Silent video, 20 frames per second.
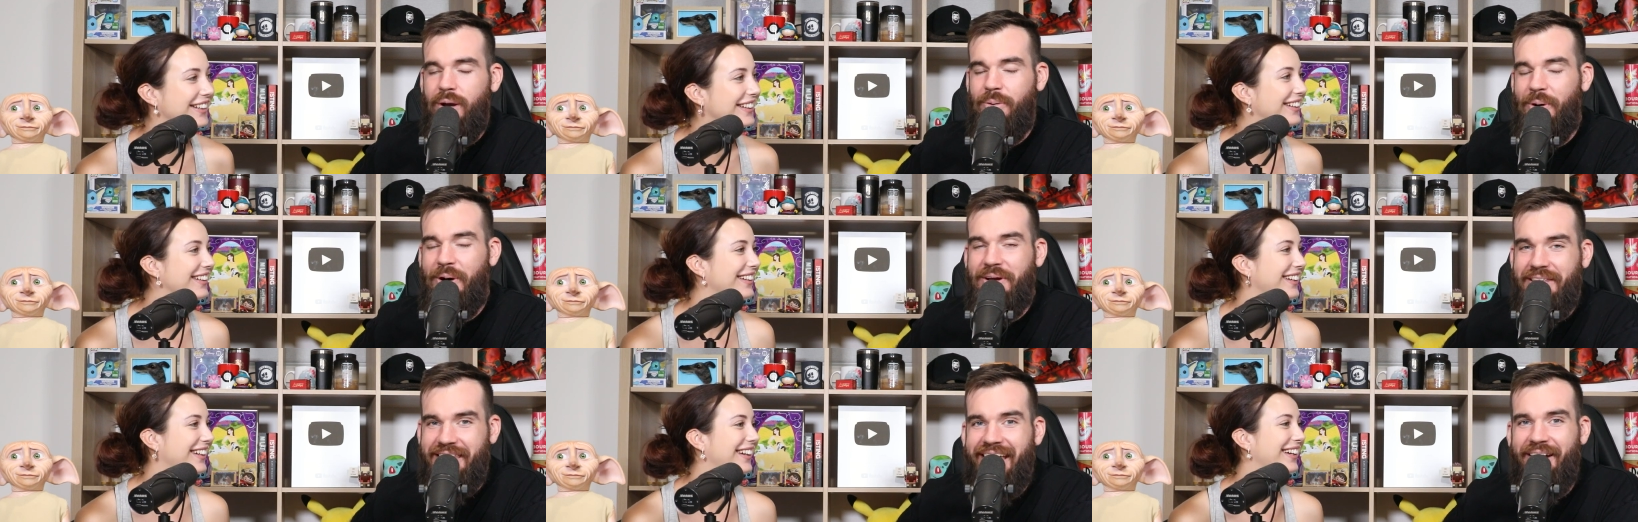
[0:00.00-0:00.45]
Speaker 1: We,
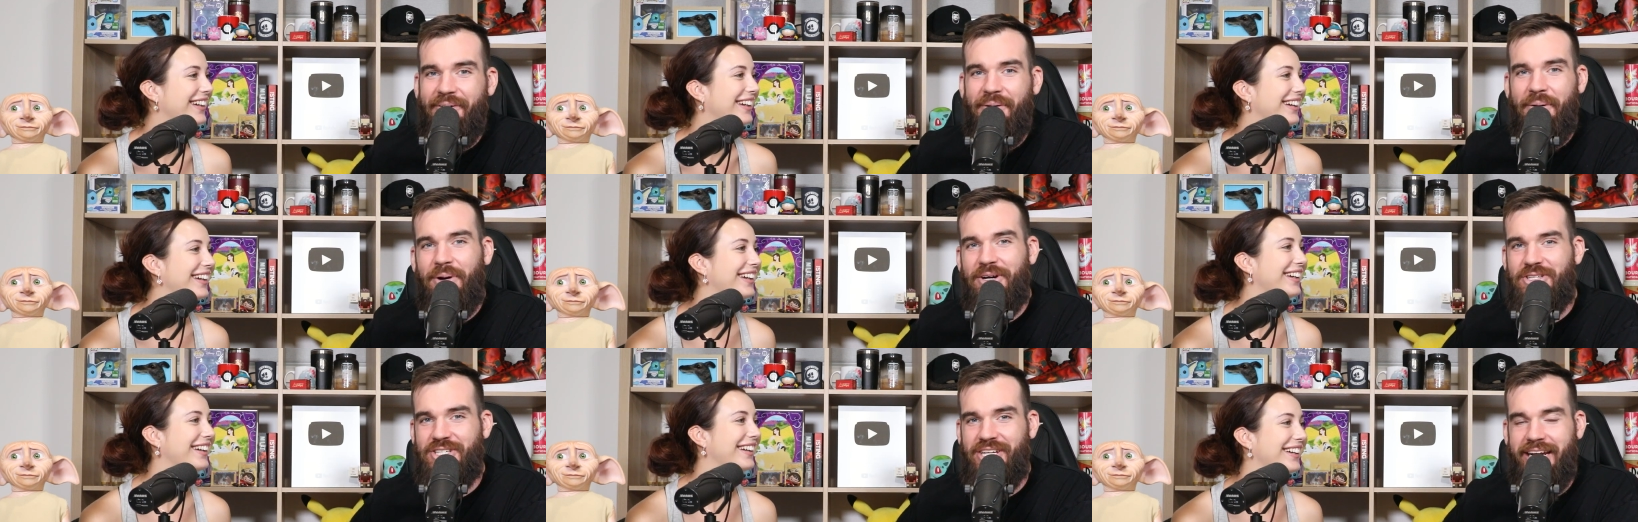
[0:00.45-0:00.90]
are yeah,
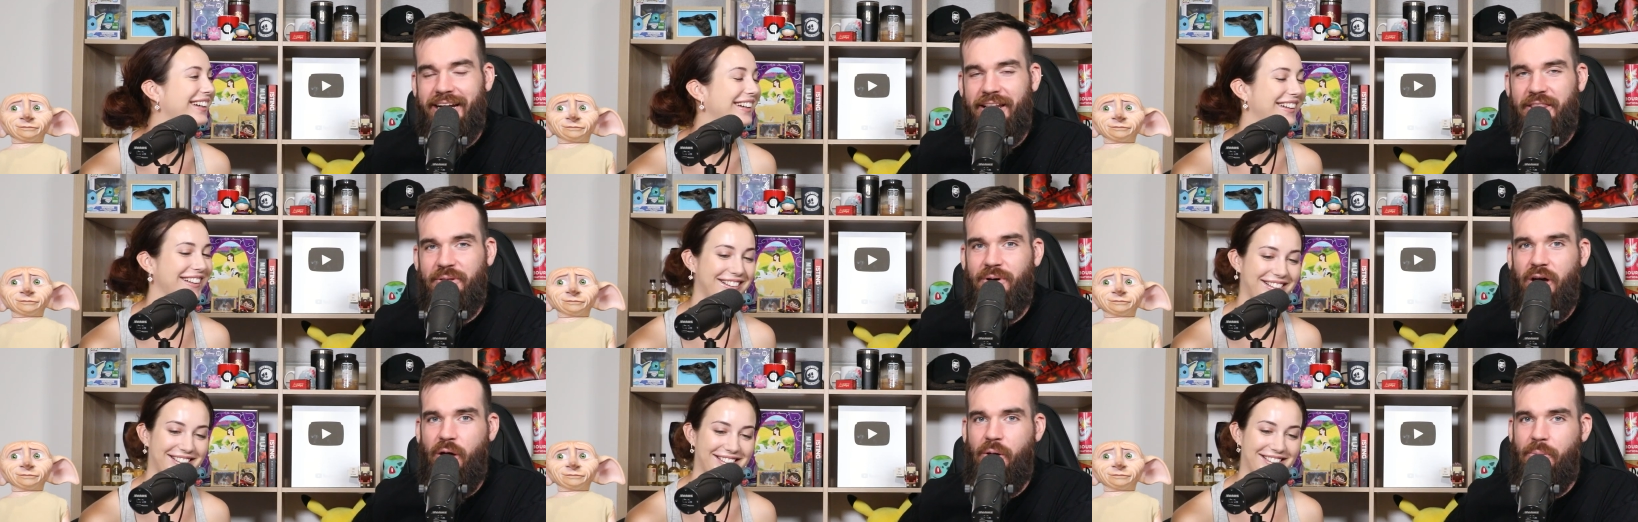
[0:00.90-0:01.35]
we're watching it
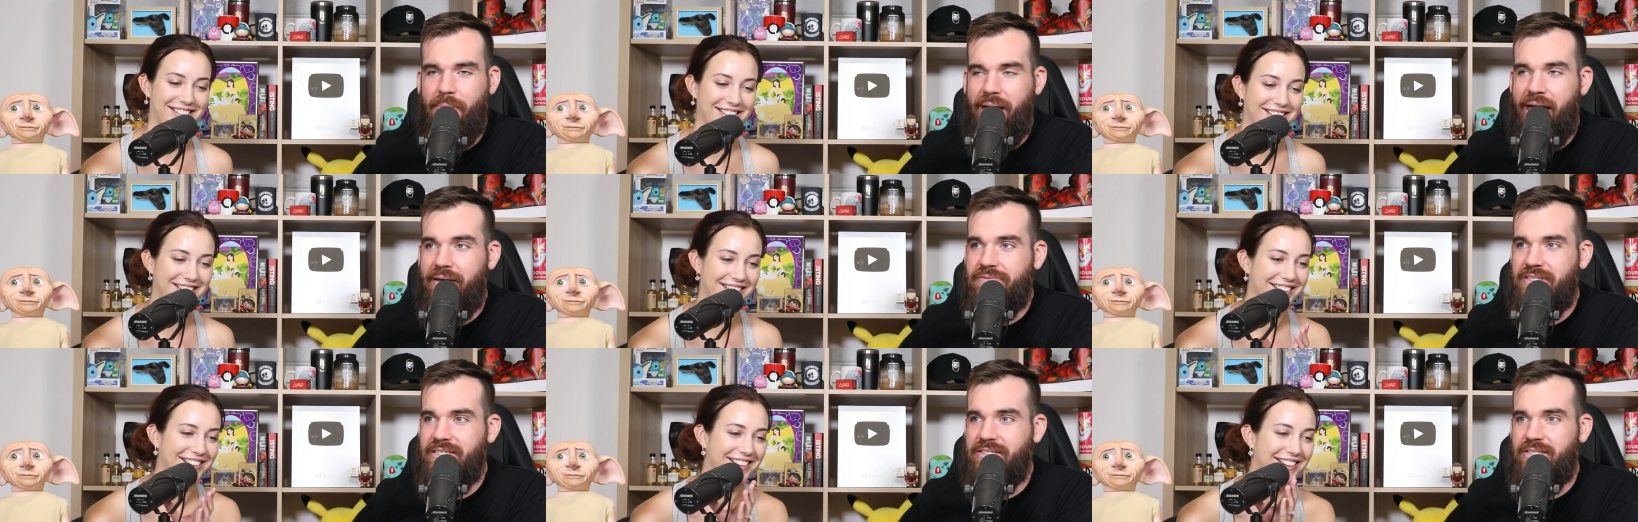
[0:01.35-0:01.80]
at the moment.
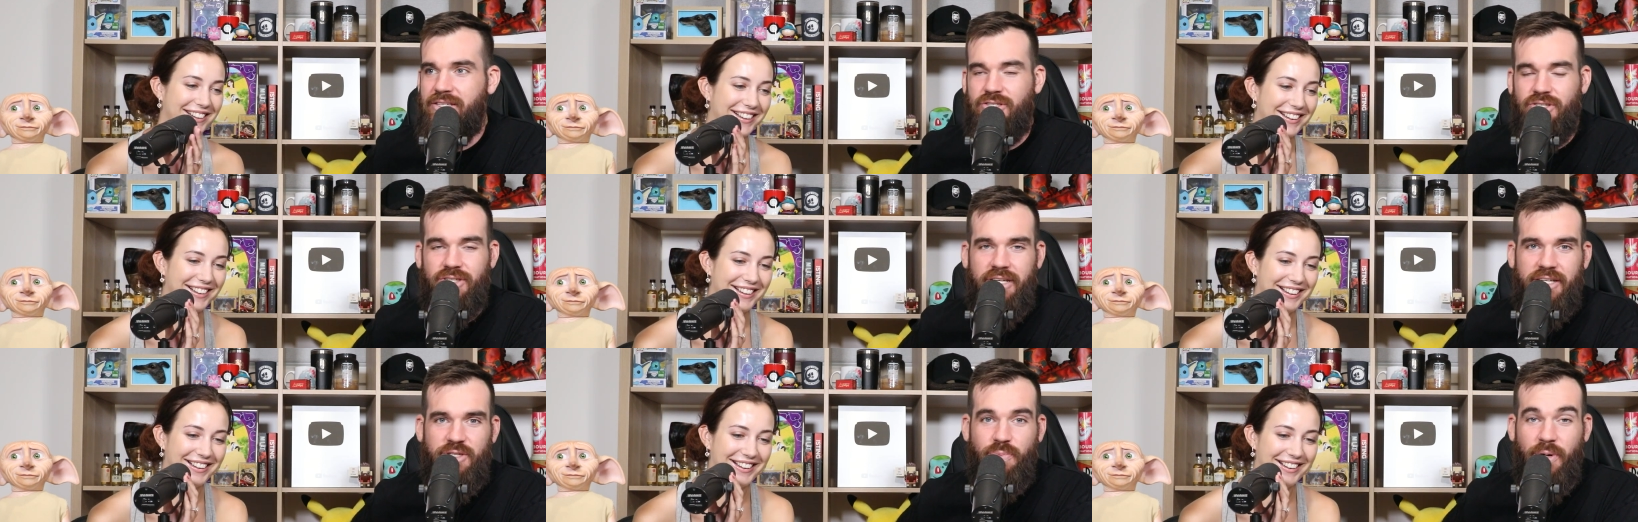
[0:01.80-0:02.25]
MAFS is a,
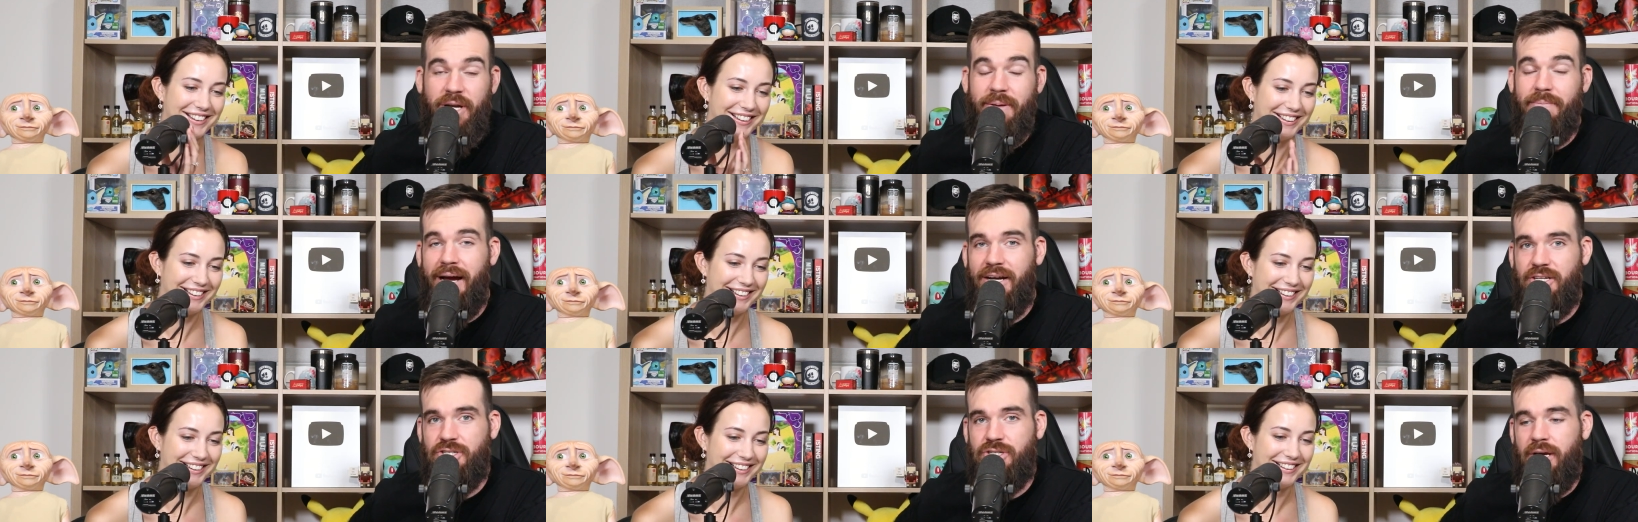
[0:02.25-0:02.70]
is pretty
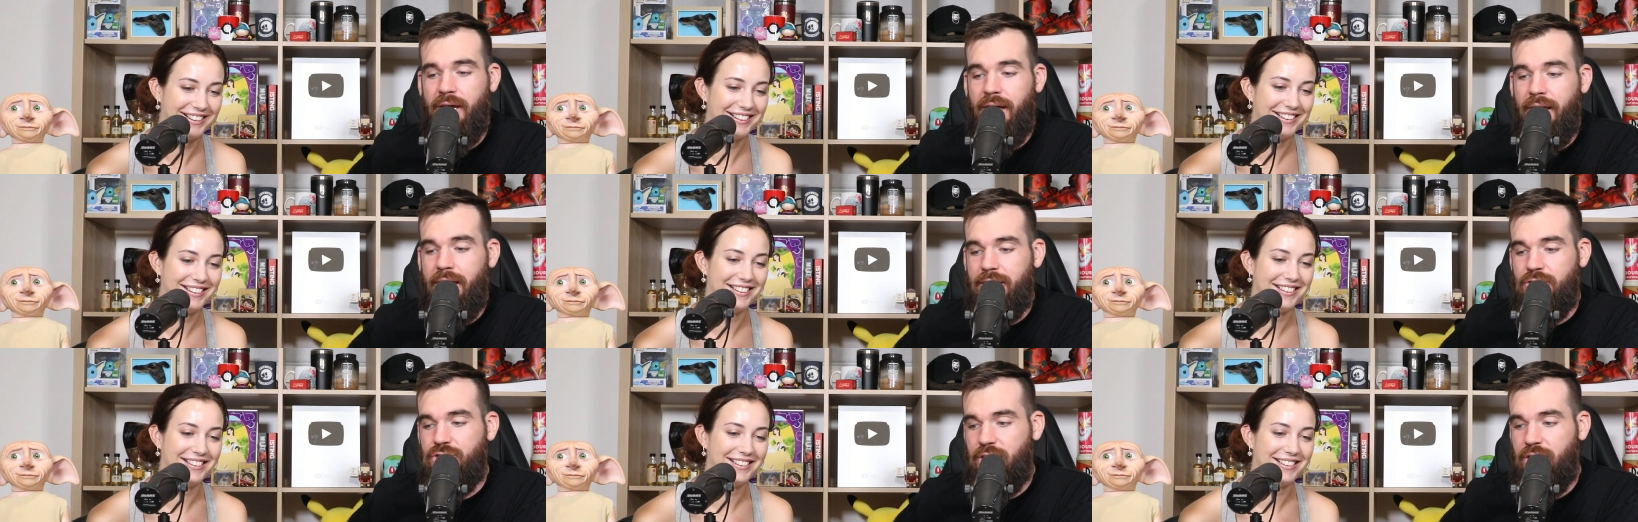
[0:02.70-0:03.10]
much oh.